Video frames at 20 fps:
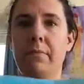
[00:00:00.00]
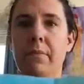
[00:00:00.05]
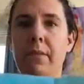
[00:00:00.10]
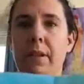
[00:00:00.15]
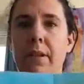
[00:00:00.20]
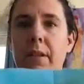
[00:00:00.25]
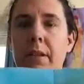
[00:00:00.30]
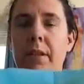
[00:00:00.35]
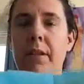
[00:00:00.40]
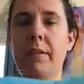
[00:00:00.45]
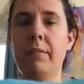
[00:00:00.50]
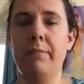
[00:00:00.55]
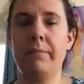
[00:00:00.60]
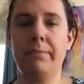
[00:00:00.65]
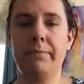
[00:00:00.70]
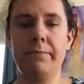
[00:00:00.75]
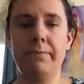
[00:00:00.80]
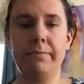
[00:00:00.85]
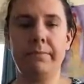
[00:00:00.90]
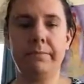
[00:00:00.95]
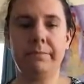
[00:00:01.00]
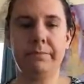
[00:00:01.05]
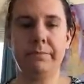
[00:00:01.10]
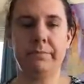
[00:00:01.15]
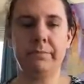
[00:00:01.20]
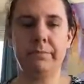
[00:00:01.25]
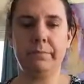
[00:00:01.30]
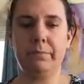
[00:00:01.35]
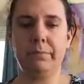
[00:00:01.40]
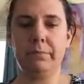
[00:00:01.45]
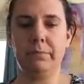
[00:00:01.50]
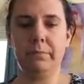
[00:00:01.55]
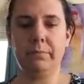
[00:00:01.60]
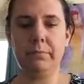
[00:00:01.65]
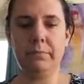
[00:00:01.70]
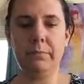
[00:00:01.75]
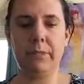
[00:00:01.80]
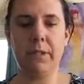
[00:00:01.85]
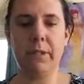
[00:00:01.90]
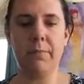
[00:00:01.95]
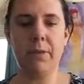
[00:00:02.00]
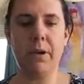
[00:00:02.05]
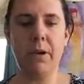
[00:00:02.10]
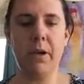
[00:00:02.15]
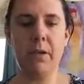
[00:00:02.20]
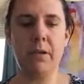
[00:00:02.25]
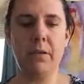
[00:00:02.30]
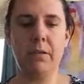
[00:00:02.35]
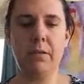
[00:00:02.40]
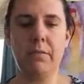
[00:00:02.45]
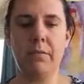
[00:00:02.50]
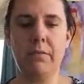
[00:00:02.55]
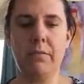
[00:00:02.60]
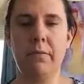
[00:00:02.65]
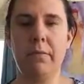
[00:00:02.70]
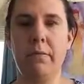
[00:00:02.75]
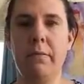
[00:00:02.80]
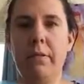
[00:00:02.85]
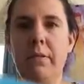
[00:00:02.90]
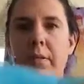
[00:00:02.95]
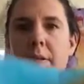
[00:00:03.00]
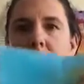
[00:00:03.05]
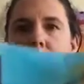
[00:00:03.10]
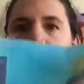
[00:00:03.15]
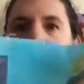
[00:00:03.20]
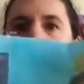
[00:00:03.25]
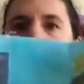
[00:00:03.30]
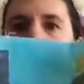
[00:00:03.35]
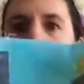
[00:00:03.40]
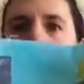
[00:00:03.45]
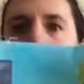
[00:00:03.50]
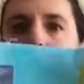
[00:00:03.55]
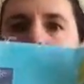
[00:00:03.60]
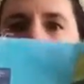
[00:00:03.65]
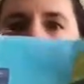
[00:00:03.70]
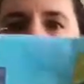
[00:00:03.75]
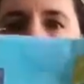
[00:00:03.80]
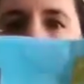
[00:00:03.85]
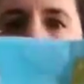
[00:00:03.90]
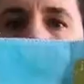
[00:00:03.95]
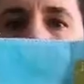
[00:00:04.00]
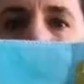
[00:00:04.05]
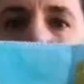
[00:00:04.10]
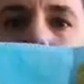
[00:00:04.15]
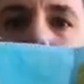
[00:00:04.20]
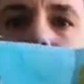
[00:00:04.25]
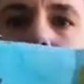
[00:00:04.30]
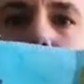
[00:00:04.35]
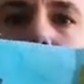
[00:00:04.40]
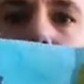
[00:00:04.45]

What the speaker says: like that. Come on. Like that.